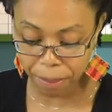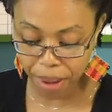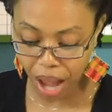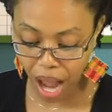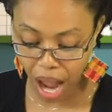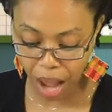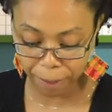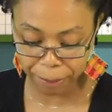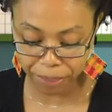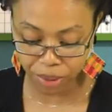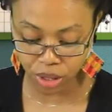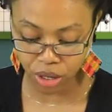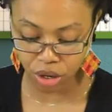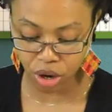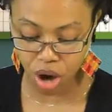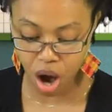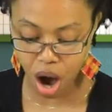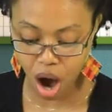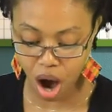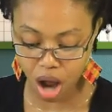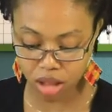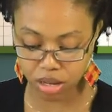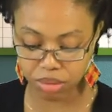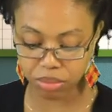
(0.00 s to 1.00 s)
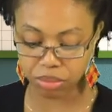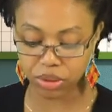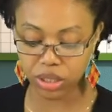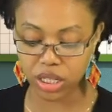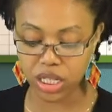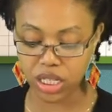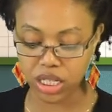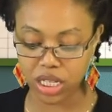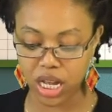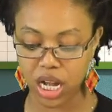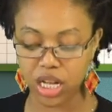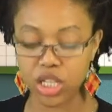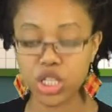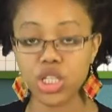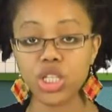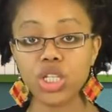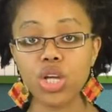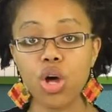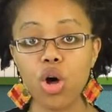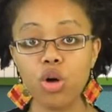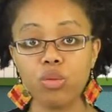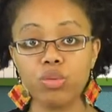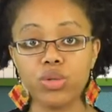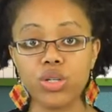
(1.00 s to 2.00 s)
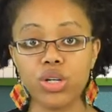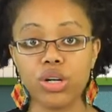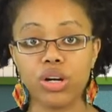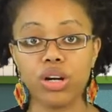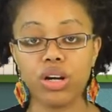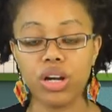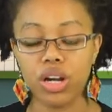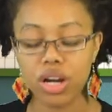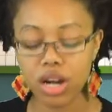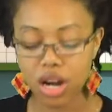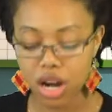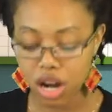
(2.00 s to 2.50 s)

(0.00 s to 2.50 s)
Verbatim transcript: popular Harlem Renaissance sculptor.